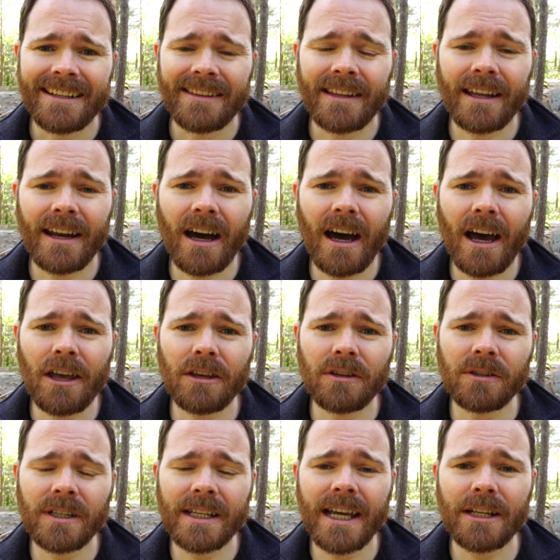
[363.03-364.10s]
that I
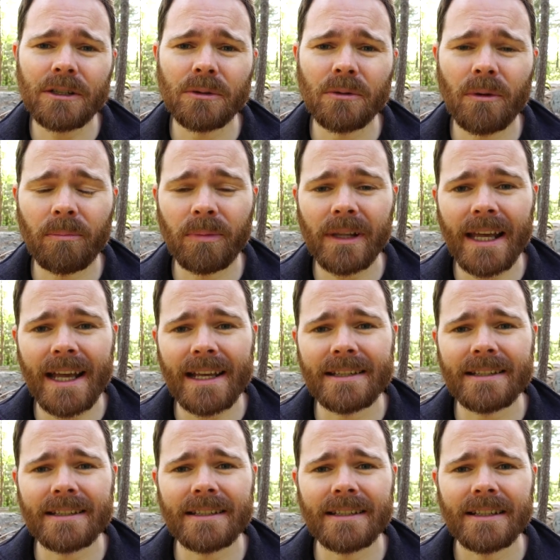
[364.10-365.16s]
could get to a
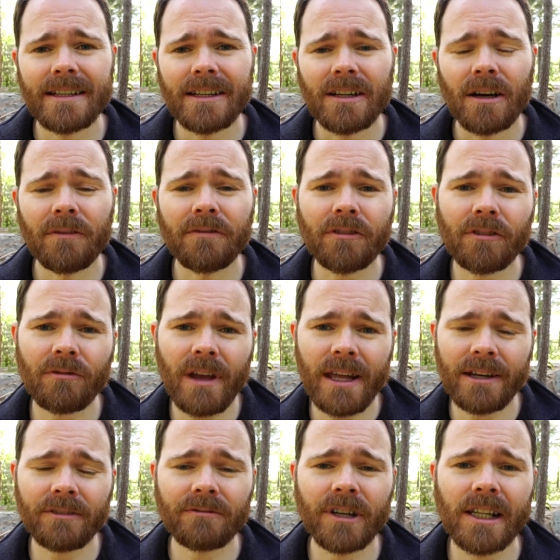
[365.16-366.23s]
place of
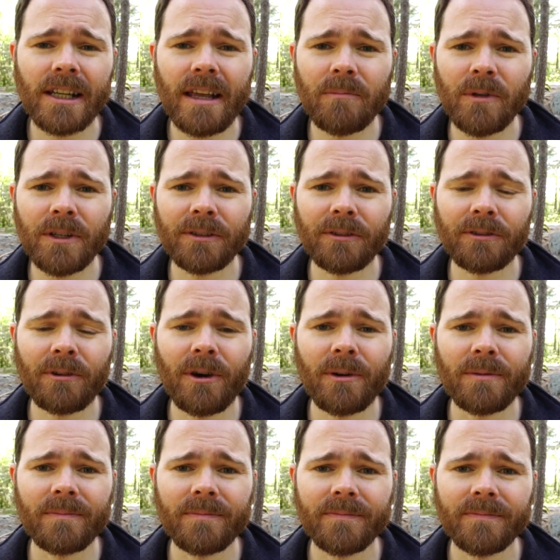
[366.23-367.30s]
creating Reclaiming Inner Throne.